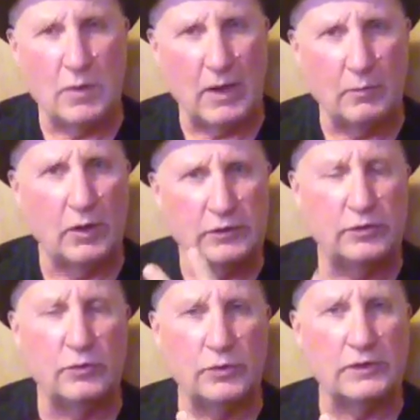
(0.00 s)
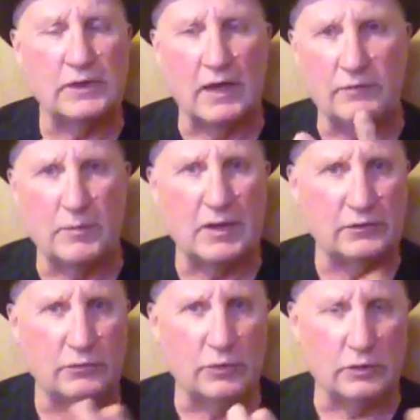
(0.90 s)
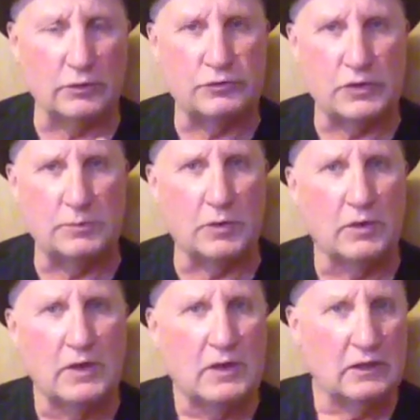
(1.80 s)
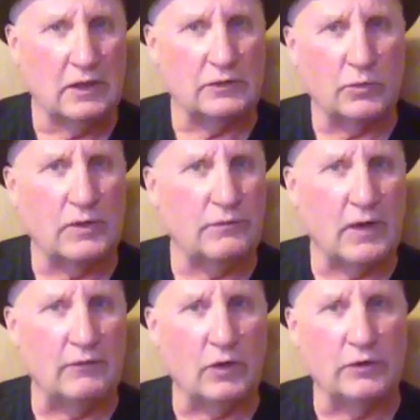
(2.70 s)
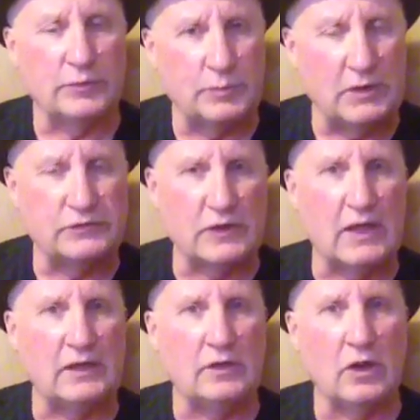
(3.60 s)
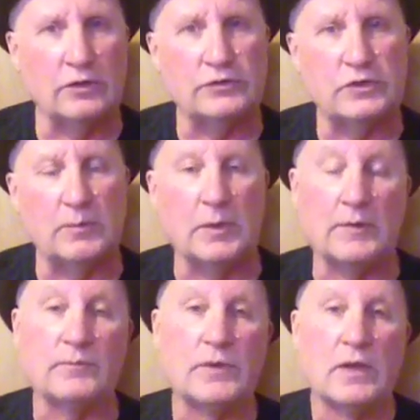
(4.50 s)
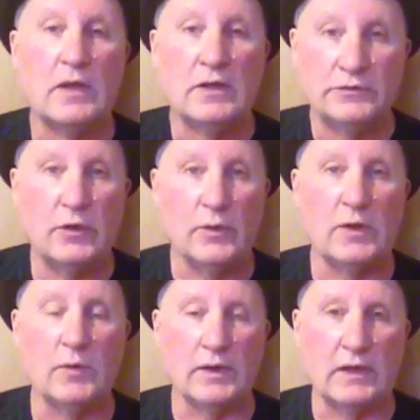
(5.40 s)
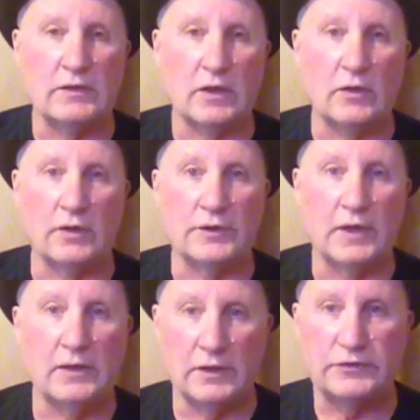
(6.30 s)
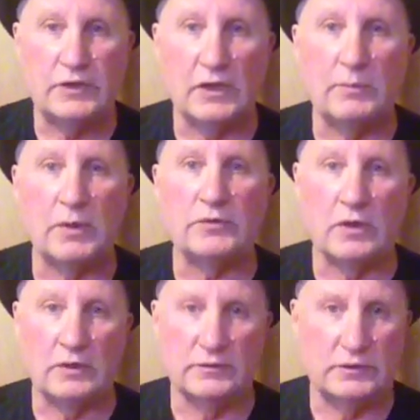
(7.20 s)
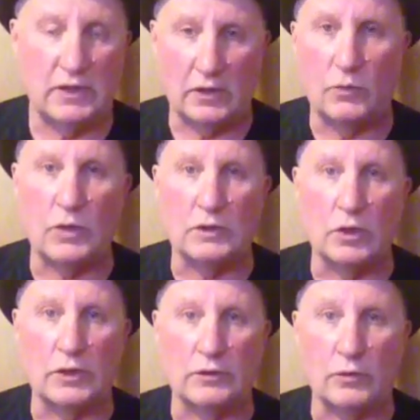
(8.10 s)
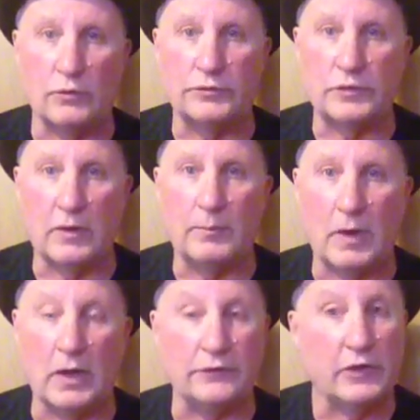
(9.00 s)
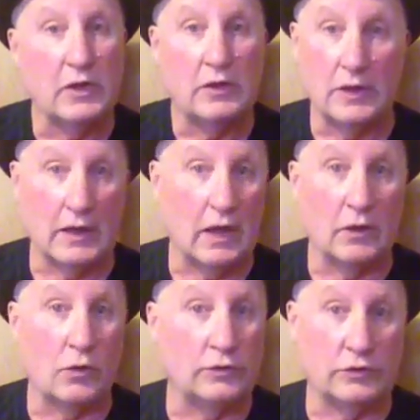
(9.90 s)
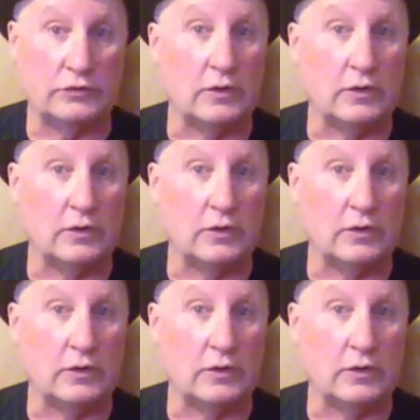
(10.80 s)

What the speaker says: I bought 2 at a time. If you buy 2, they're a little cheaper, like $25 a piece and $8 shipping. So anyway, I got that all done. Now let's take a picture. I'll take a quick look at those parts. They are gorgeous.